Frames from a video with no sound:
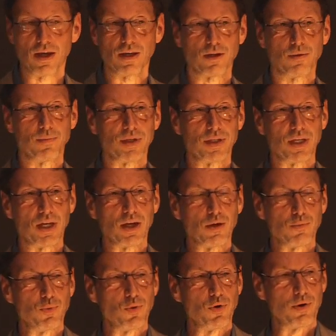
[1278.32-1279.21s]
So my
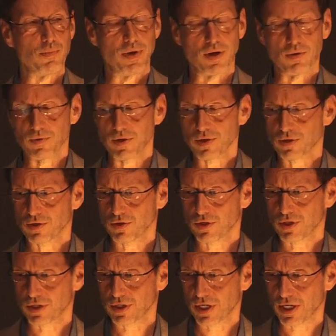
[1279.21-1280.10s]
second point about
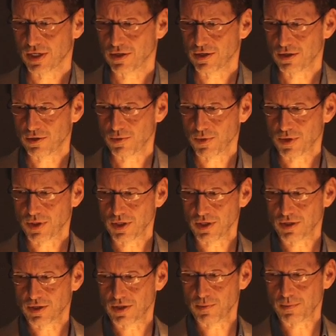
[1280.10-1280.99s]
research has to do with
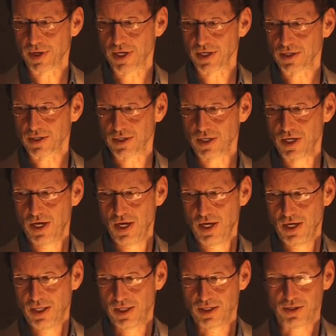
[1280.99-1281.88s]
these debates
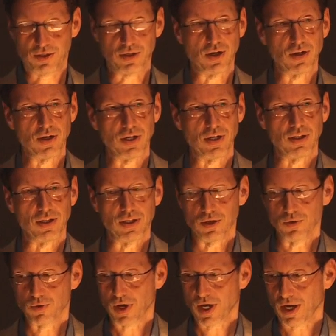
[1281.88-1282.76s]
that started in
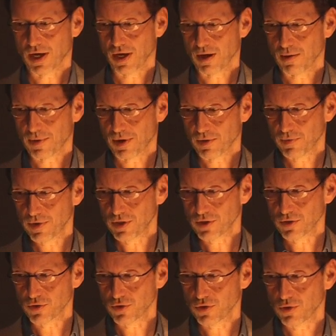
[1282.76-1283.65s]
the UK about
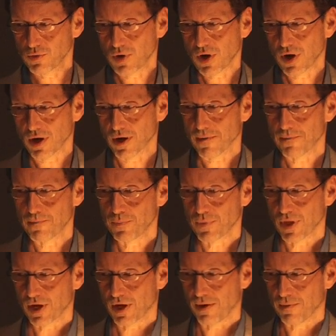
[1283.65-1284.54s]
research through art.
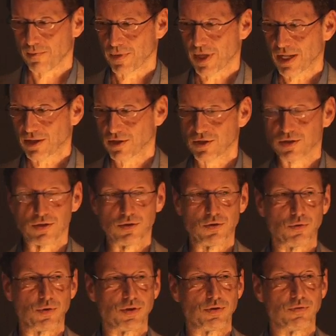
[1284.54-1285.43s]
Um, that's
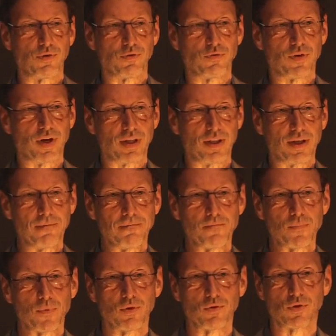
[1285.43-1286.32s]
Sir Christopher
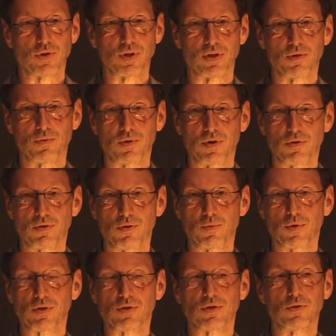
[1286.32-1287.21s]
Frayling, who's the, one of
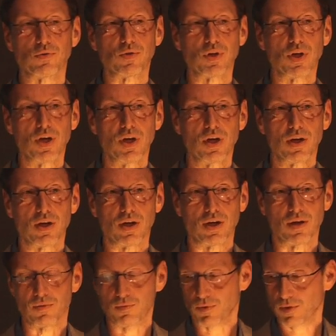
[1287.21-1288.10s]
the ones who,
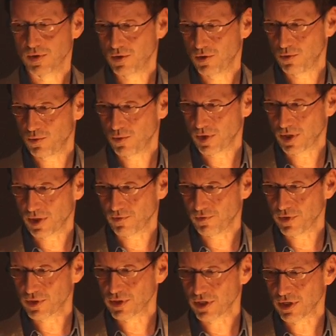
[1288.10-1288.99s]
um, who uh,
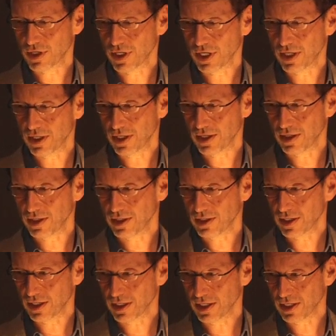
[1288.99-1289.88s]
first articulated
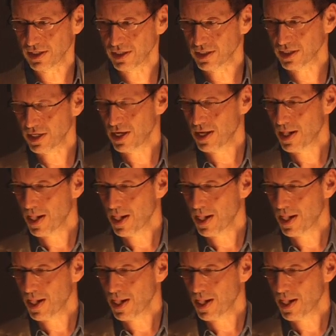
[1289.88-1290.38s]
these ideas.